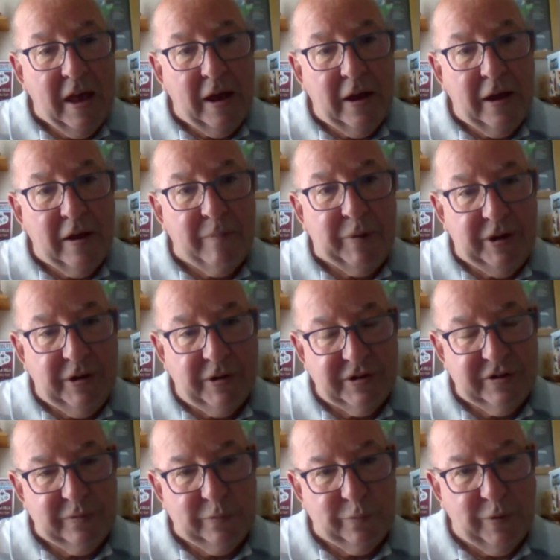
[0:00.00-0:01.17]
uh,
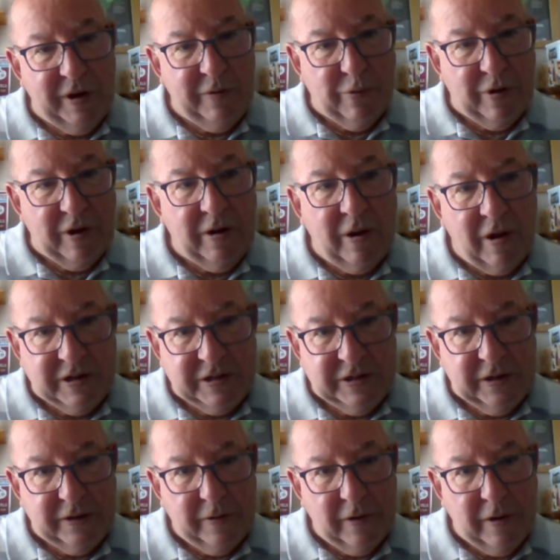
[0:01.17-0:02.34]
because we realised
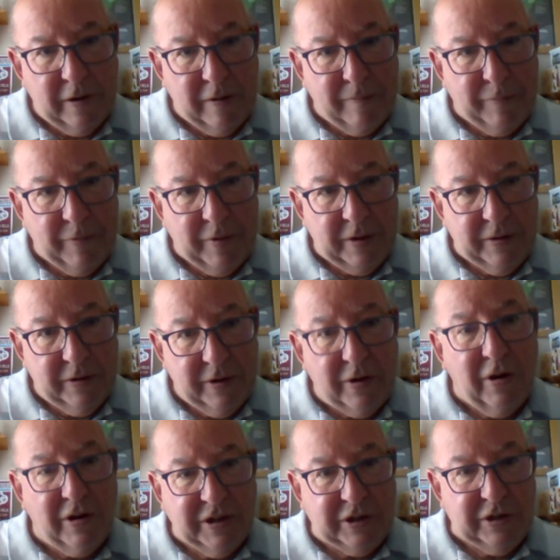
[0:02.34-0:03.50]
that um, the
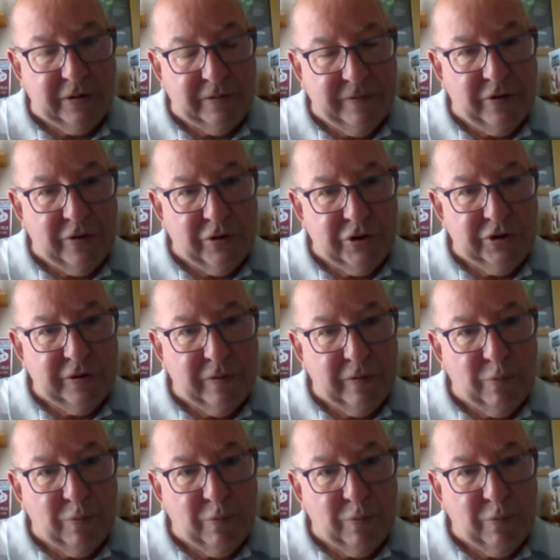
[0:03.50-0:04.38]
92 version